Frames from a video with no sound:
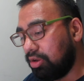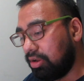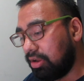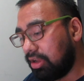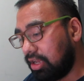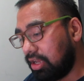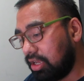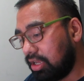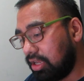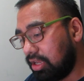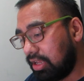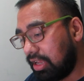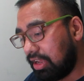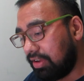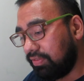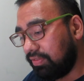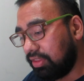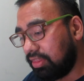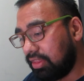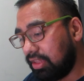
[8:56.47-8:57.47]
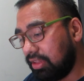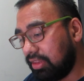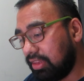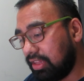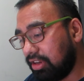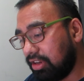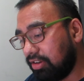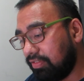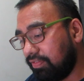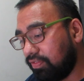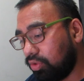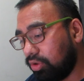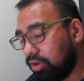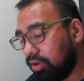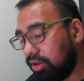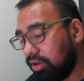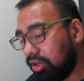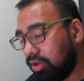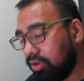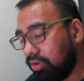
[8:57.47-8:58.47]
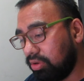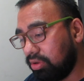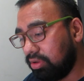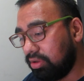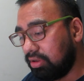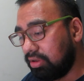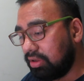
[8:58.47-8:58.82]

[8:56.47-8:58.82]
everything there for you,